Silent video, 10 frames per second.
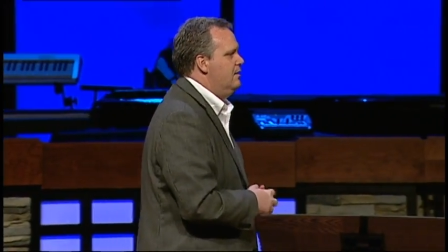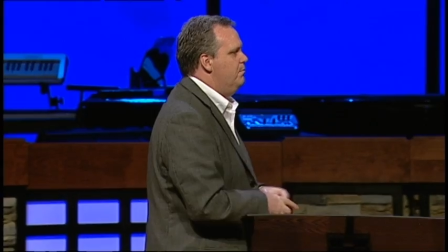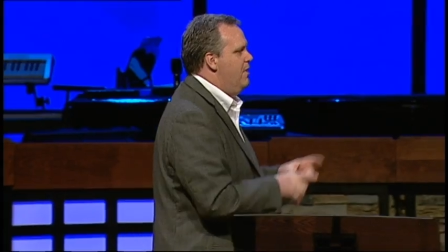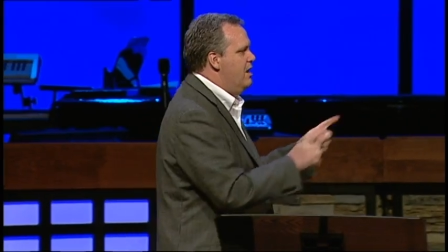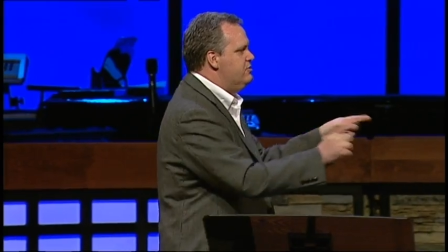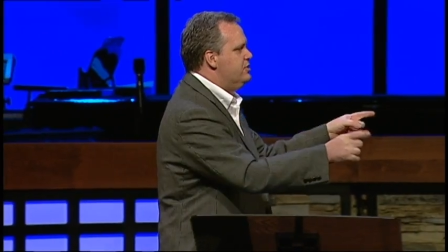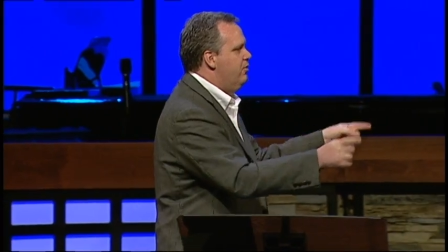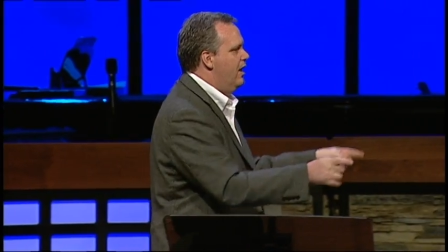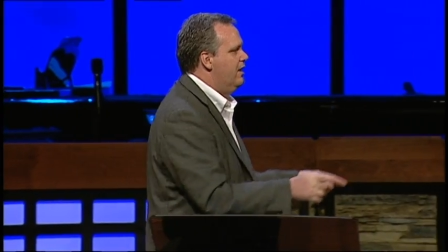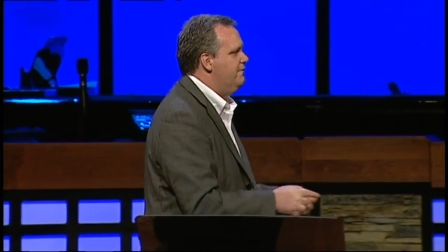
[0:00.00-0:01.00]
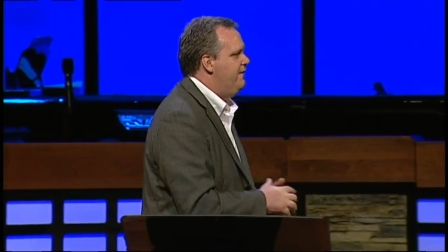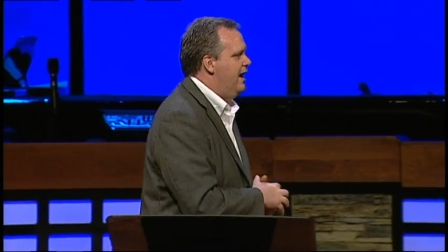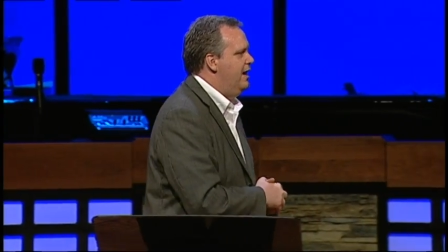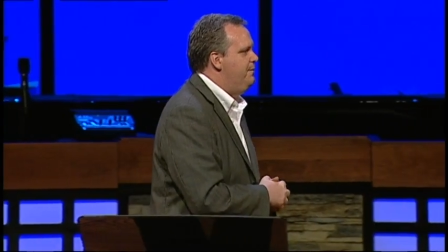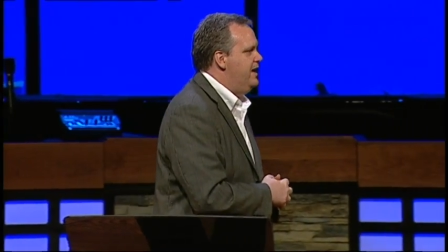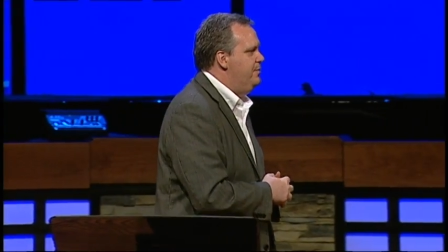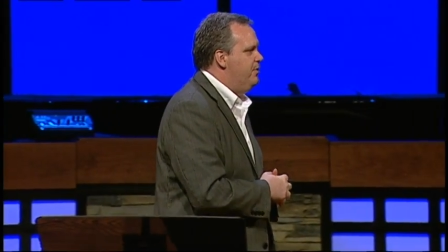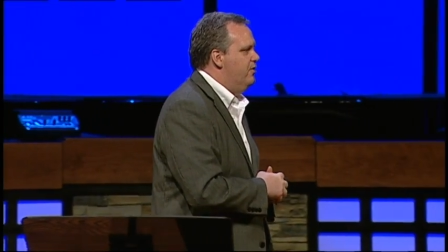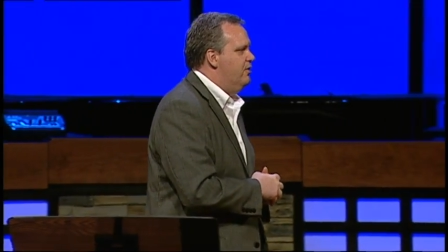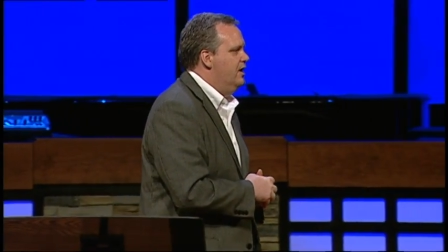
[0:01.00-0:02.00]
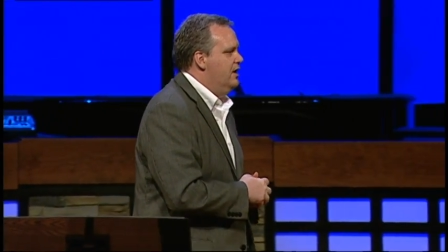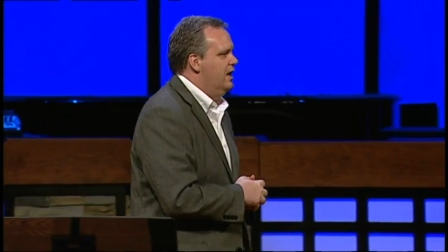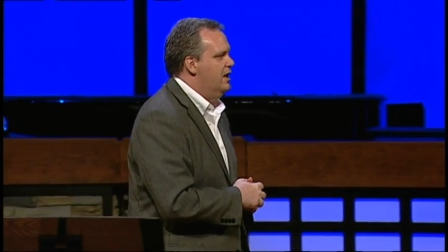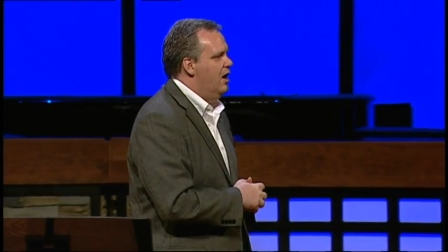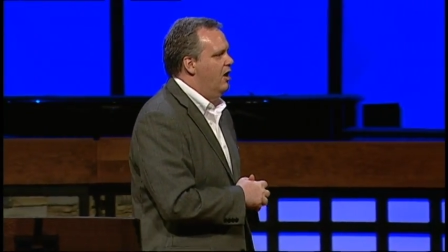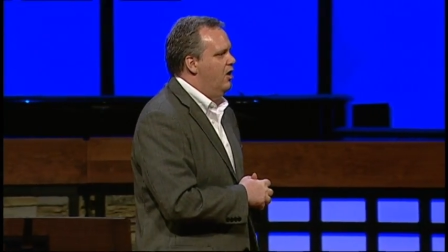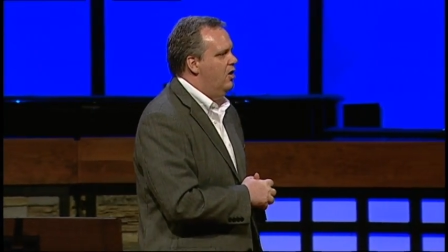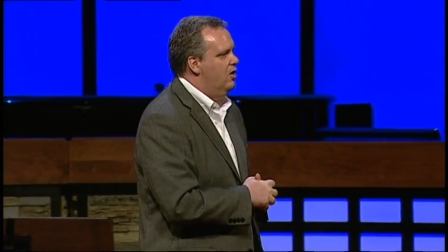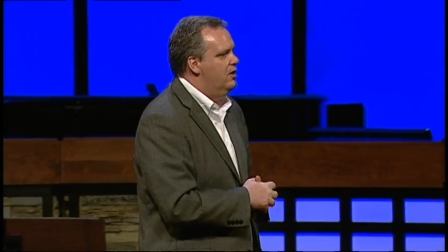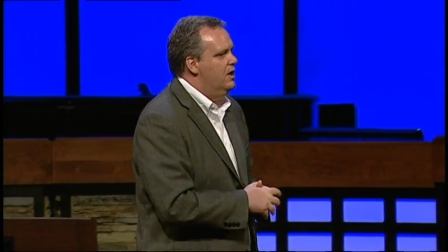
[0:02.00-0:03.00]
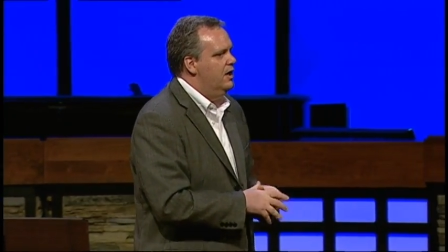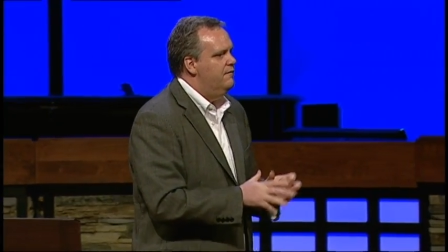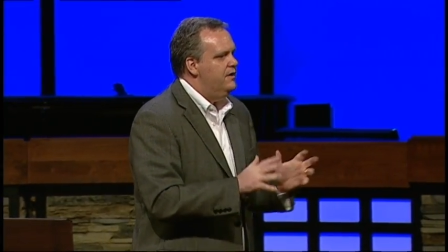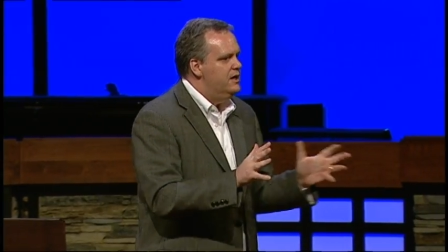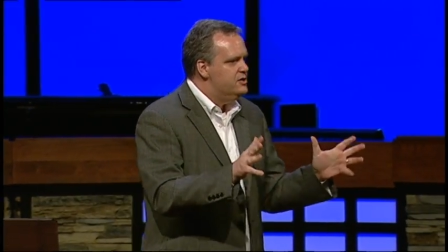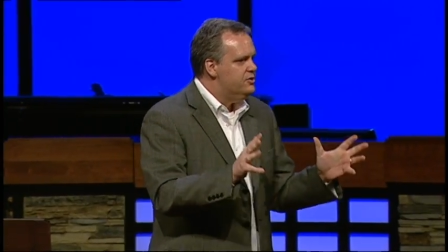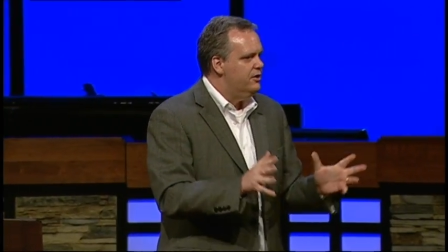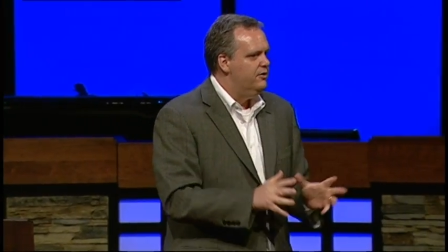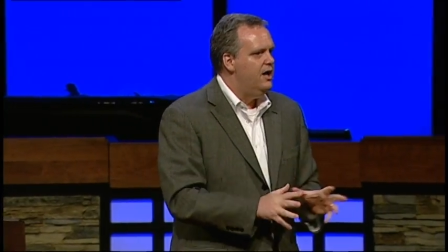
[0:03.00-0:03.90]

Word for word: most qualified people in all of Israel.